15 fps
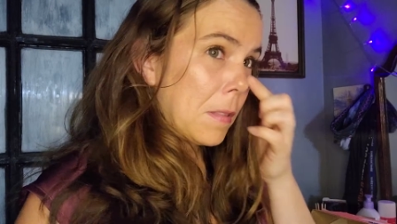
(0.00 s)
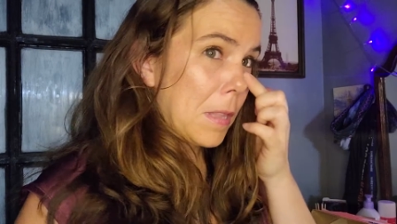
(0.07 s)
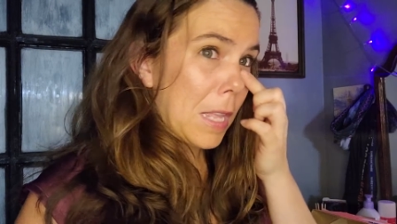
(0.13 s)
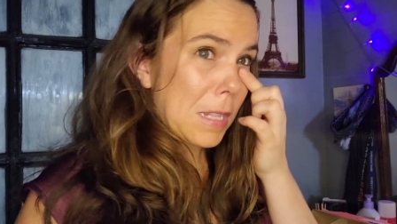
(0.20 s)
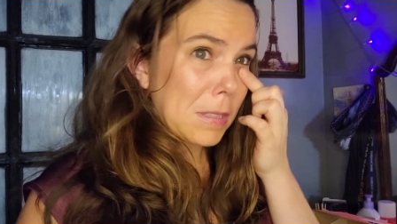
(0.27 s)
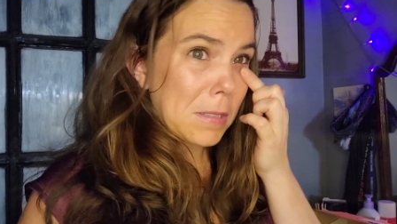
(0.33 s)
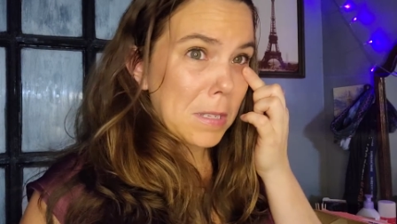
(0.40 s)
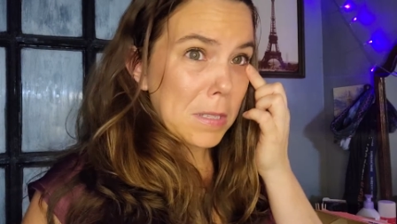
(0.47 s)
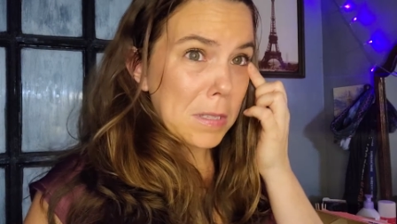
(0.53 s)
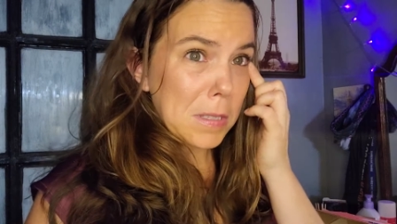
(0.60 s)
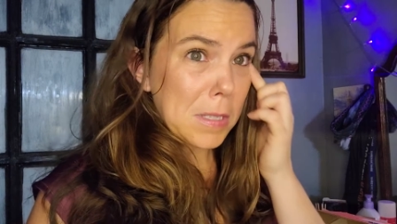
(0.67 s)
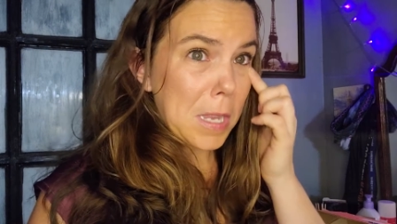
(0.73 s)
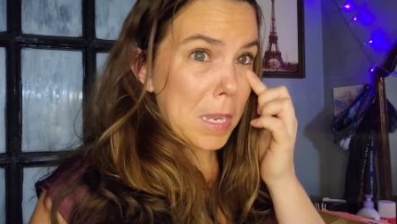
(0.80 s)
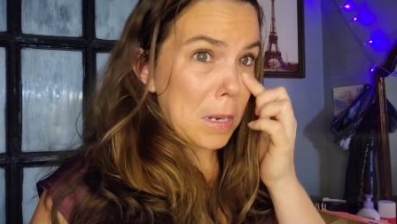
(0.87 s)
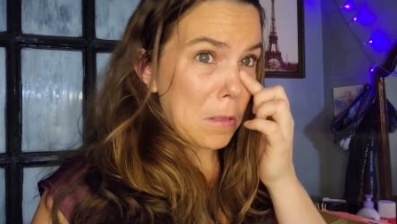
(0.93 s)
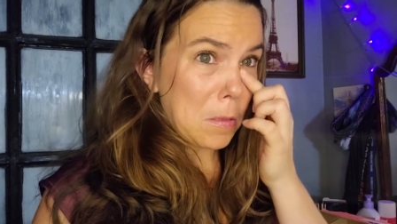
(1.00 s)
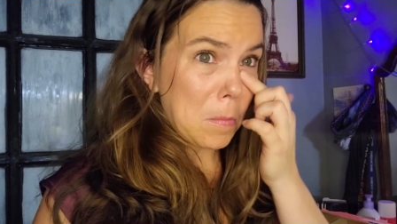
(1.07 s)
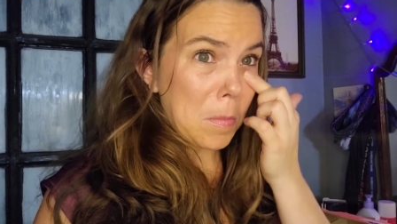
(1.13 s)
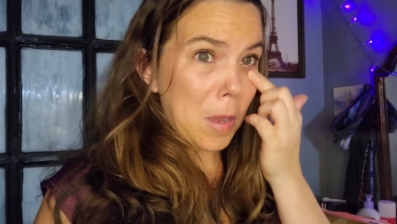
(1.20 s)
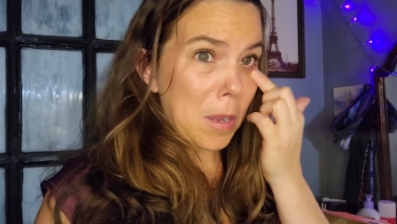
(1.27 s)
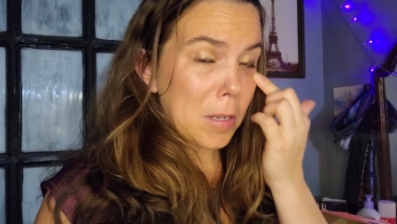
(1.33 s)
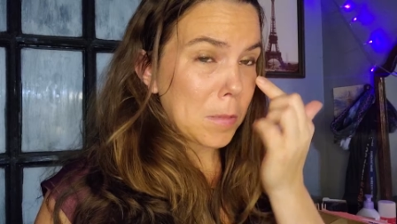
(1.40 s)
That doesn't say it on the
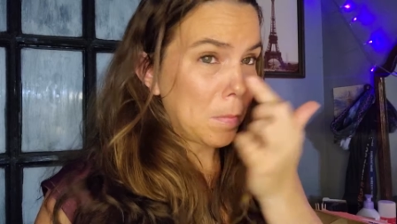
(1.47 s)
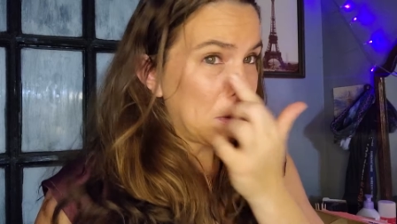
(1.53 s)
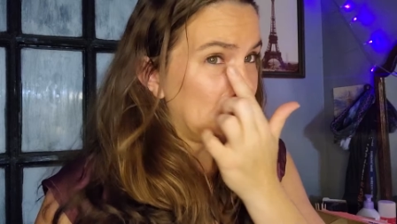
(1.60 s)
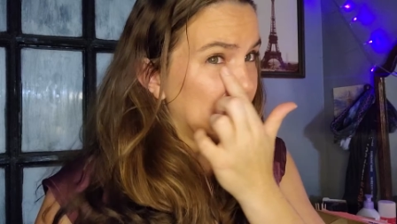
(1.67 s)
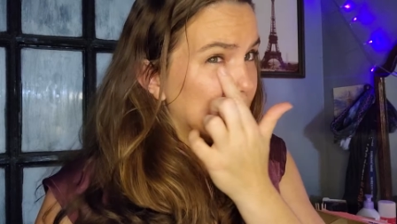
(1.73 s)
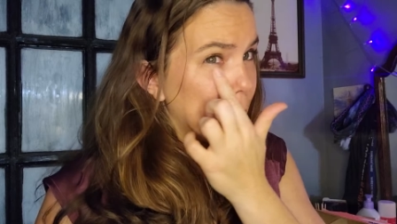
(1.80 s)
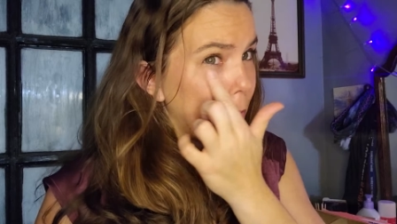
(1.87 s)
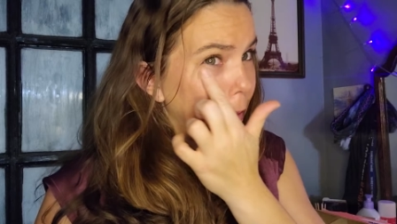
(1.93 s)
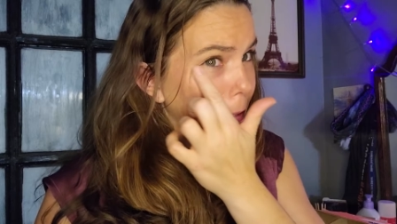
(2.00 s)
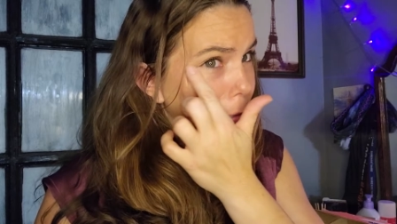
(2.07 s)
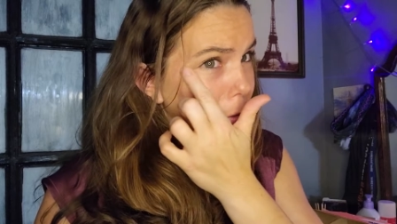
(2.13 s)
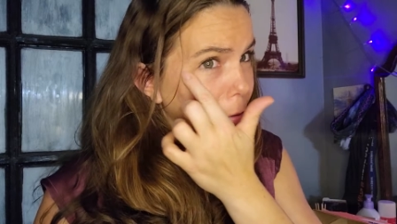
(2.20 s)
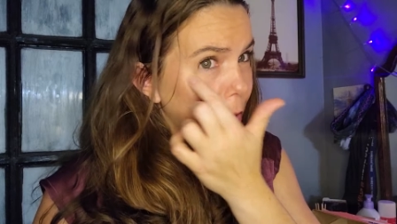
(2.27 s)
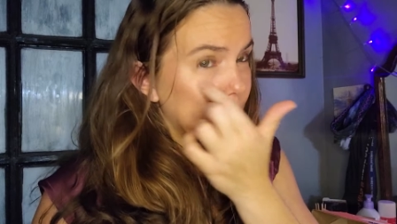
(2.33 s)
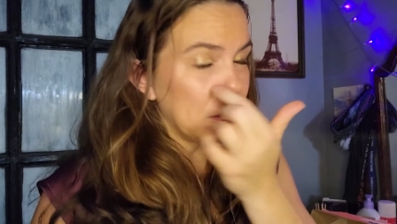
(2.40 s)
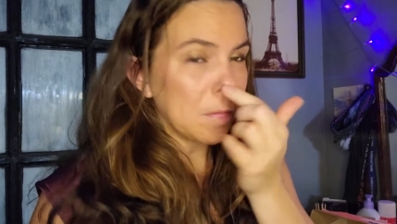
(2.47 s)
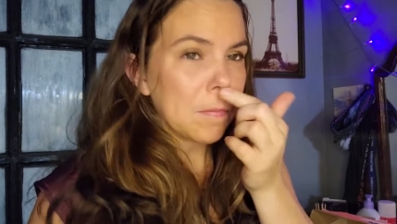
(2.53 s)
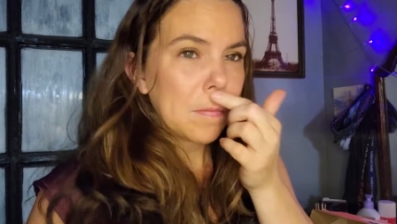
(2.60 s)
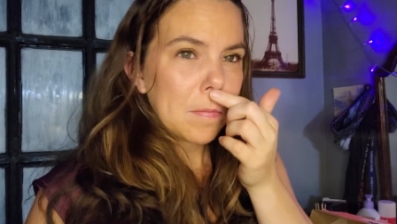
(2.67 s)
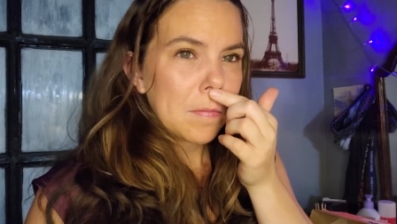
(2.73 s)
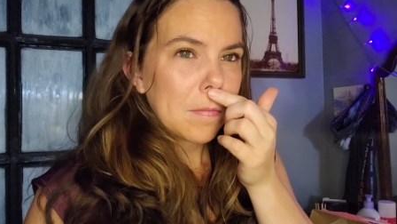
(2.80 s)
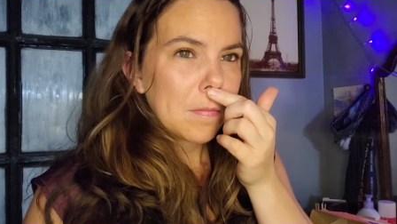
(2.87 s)
box, but I'm sure that's true.
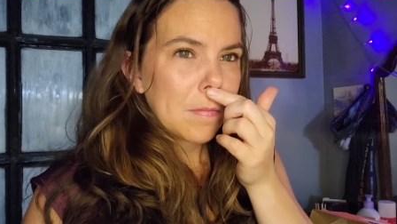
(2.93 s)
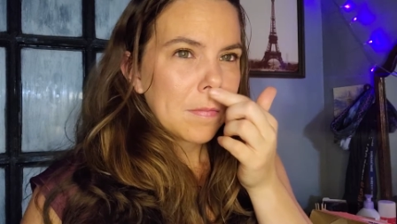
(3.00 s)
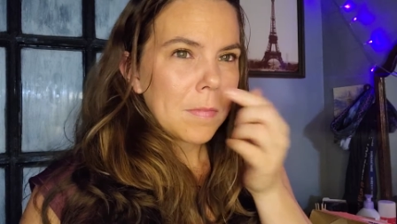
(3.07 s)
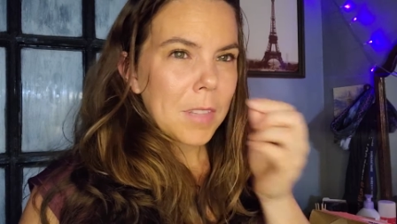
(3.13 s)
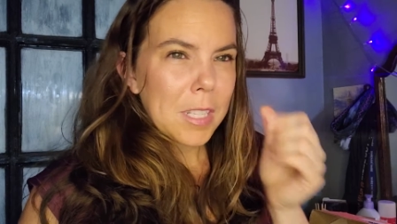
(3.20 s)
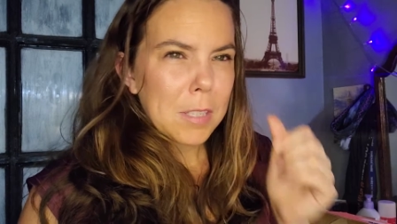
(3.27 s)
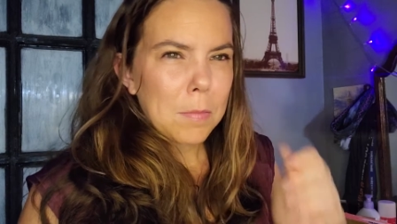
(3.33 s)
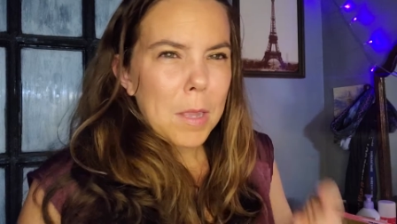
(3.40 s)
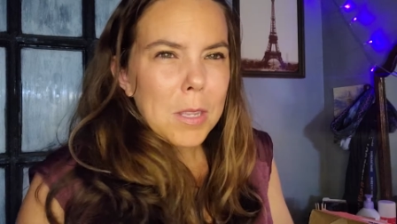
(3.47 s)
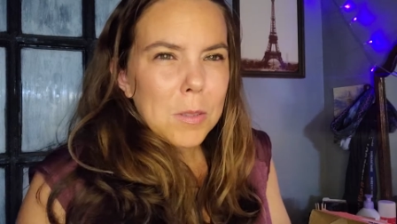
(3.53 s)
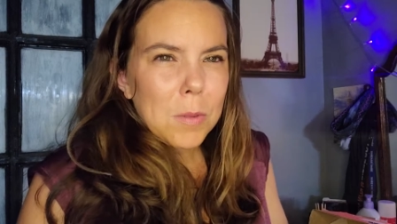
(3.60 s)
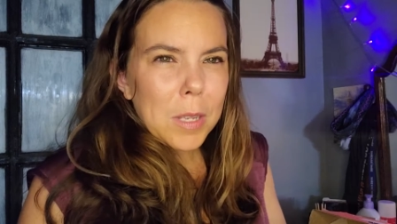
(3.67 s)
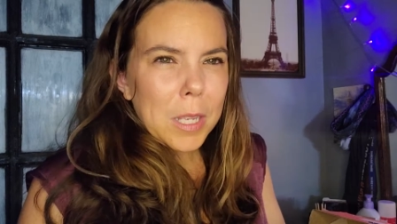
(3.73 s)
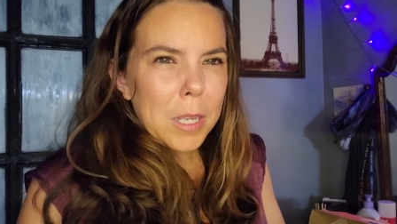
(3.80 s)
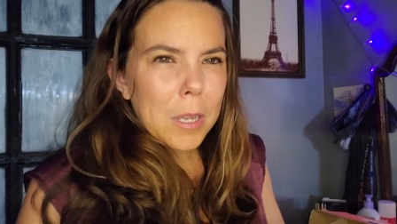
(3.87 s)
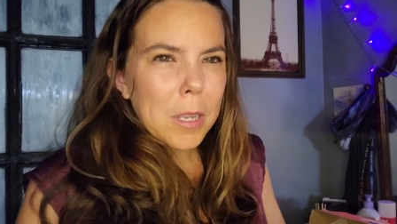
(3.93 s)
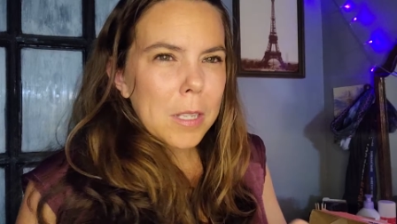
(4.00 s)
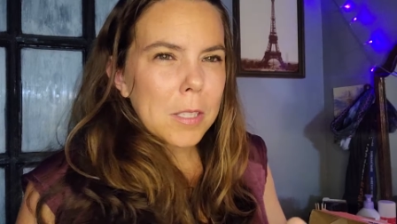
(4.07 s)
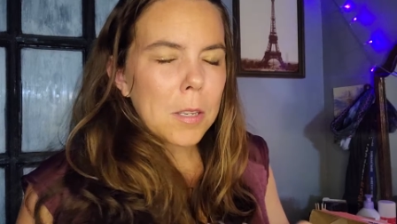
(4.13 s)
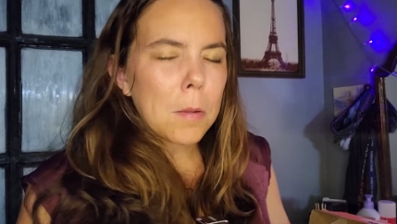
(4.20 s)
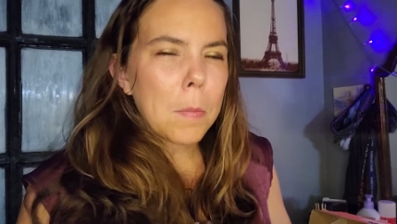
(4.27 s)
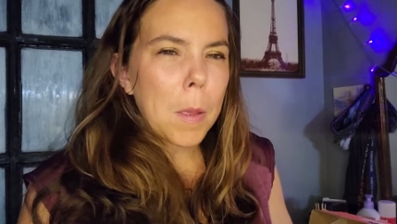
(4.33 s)
It smells really good,
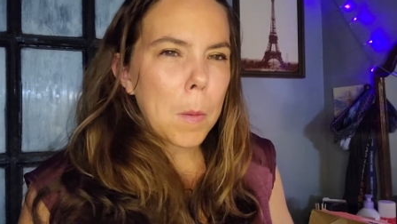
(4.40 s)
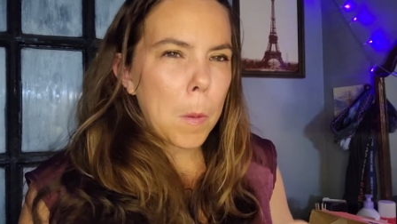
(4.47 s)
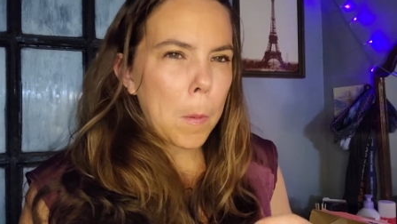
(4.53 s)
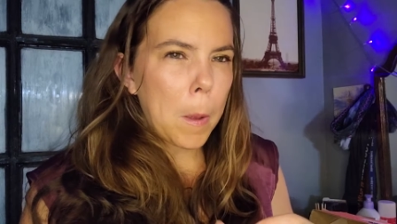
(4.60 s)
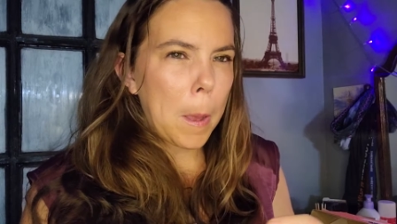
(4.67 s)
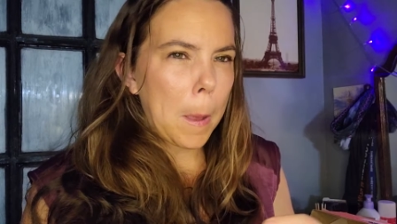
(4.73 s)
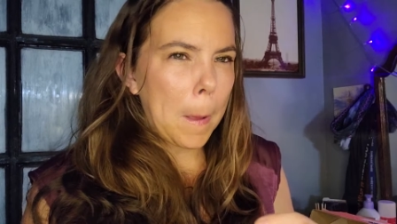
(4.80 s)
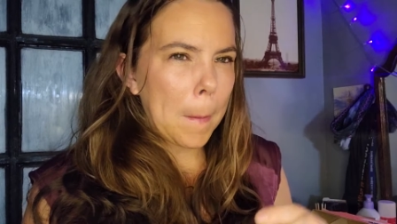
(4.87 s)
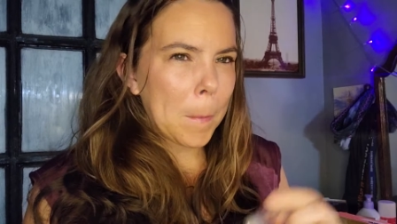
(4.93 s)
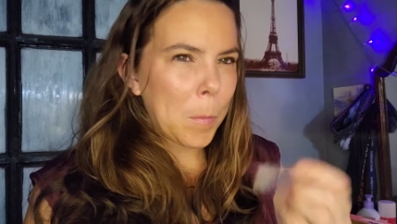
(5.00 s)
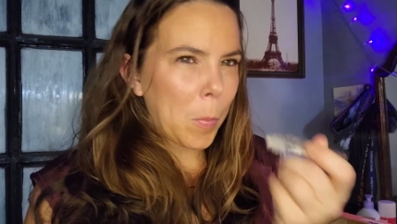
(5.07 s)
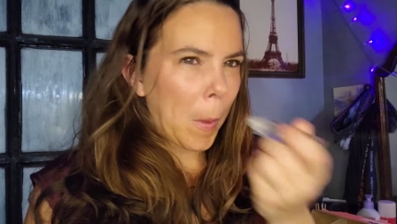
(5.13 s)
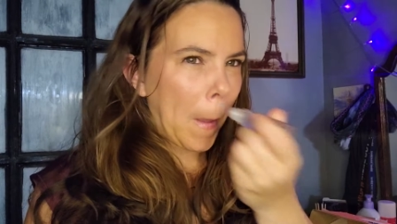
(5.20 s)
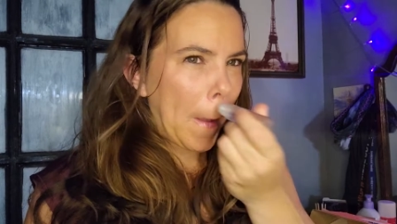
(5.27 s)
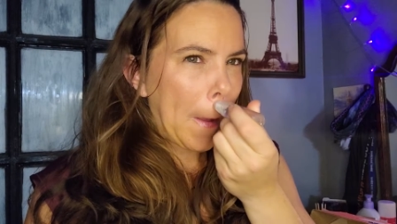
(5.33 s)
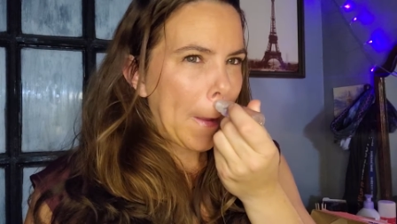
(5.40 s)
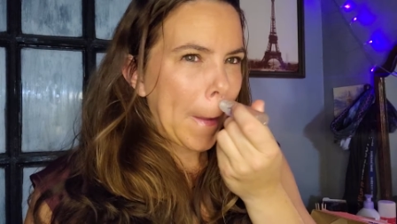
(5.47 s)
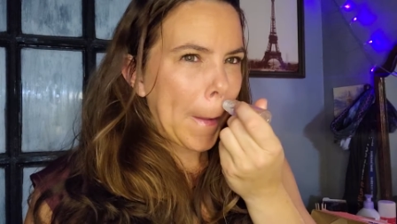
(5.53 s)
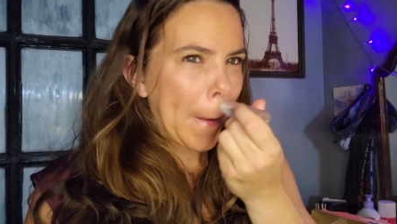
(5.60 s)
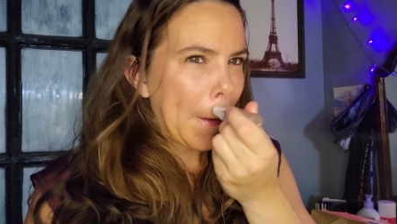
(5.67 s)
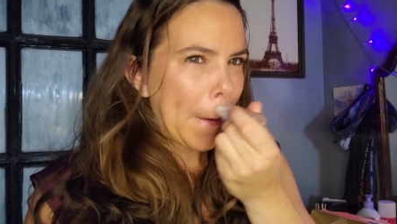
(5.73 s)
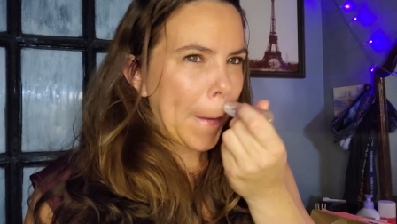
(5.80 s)
so maybe put
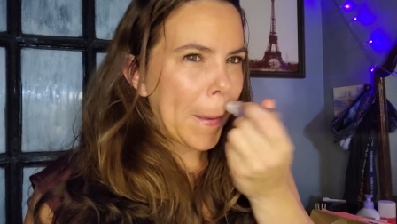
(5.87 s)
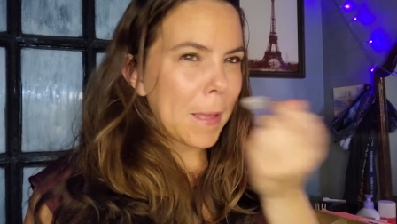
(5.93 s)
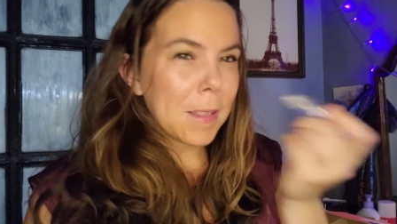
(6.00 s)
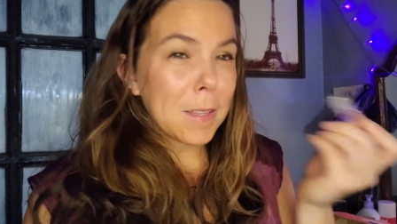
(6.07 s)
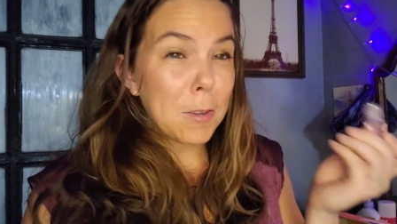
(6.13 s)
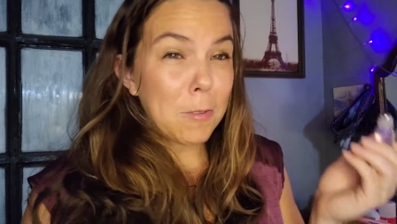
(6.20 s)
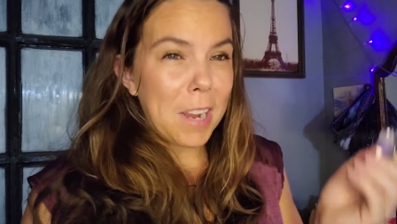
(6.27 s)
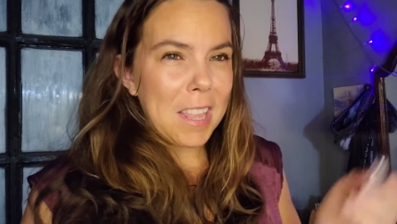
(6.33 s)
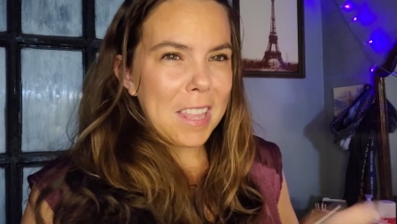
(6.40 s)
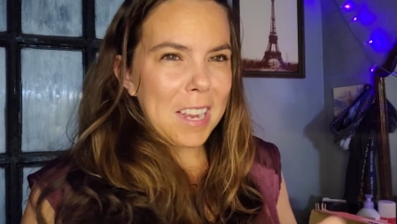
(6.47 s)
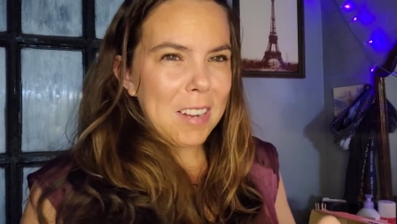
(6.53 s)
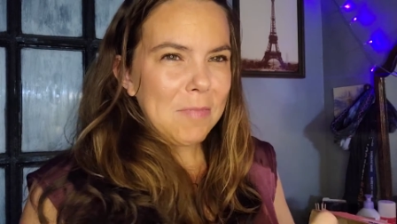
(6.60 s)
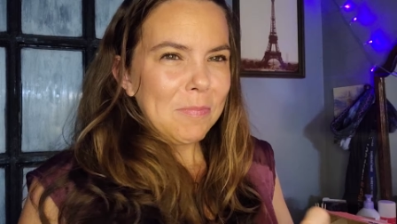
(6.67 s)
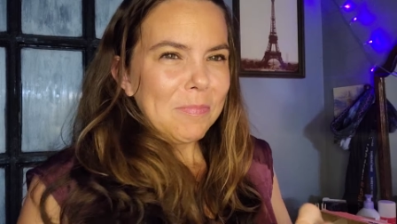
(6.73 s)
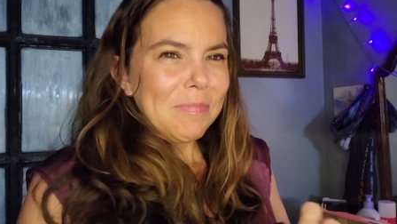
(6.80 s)
a little right there.